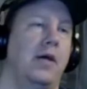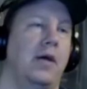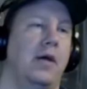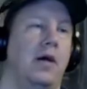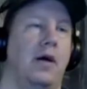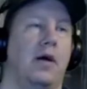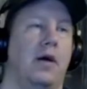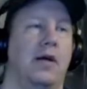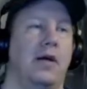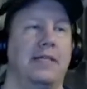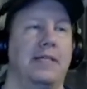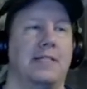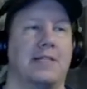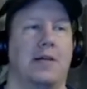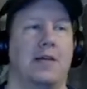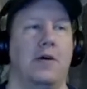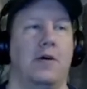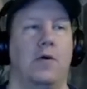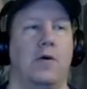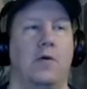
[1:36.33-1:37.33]
All right,
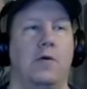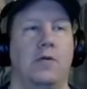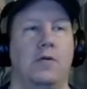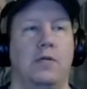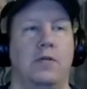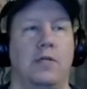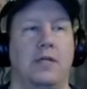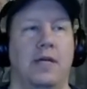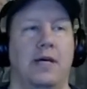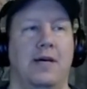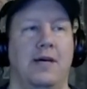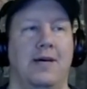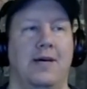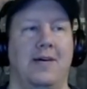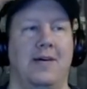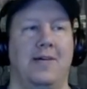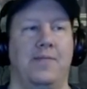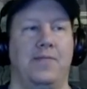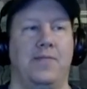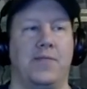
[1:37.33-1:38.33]
so
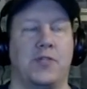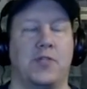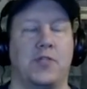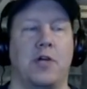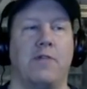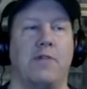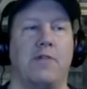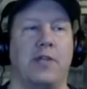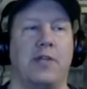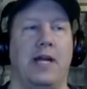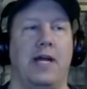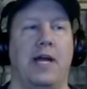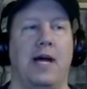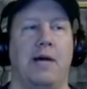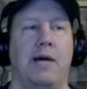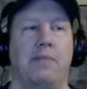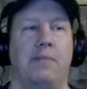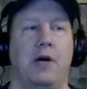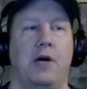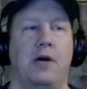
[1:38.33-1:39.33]
the server that
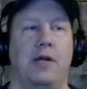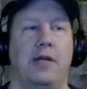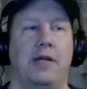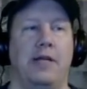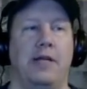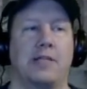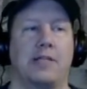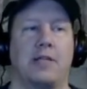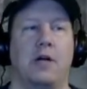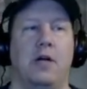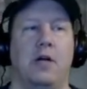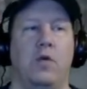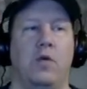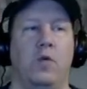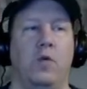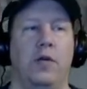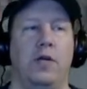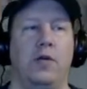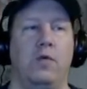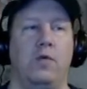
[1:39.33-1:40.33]
I'm on is called
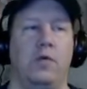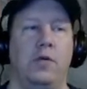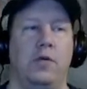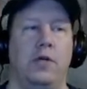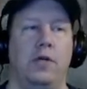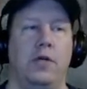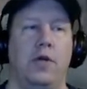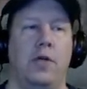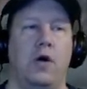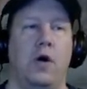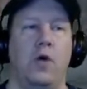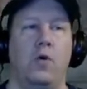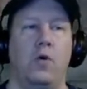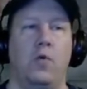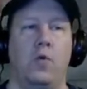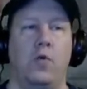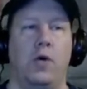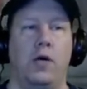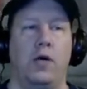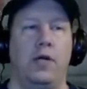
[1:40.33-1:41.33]

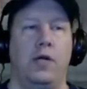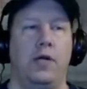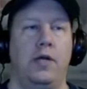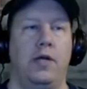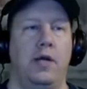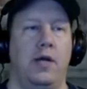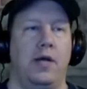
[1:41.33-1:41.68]
Windawood01,